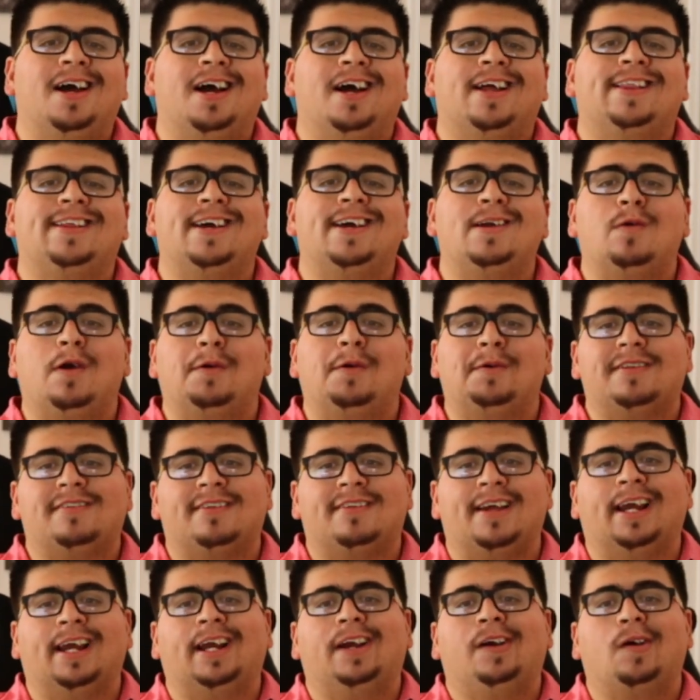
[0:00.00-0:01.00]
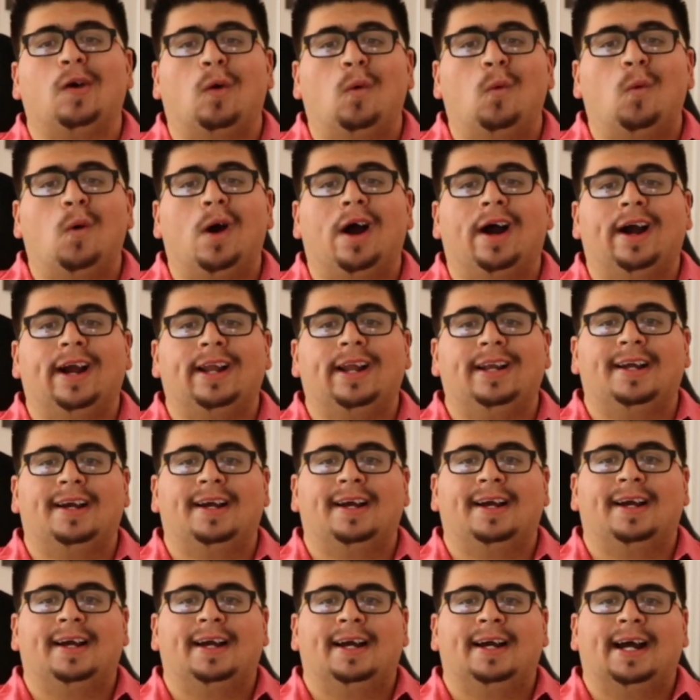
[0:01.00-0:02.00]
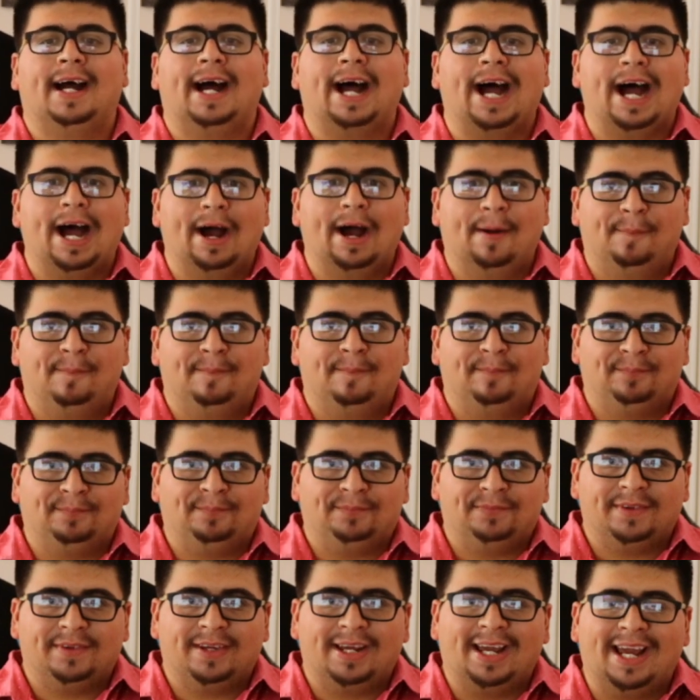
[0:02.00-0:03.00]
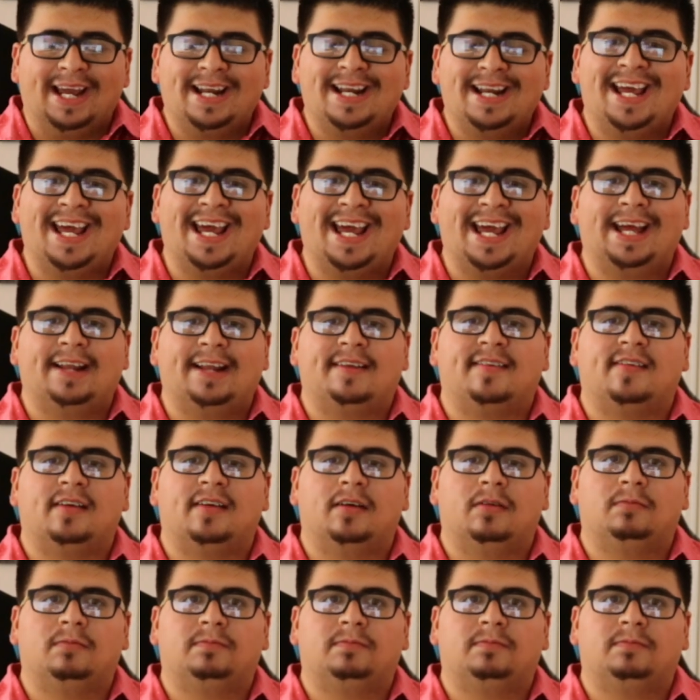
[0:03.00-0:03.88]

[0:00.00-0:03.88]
then we would say go on um, and hit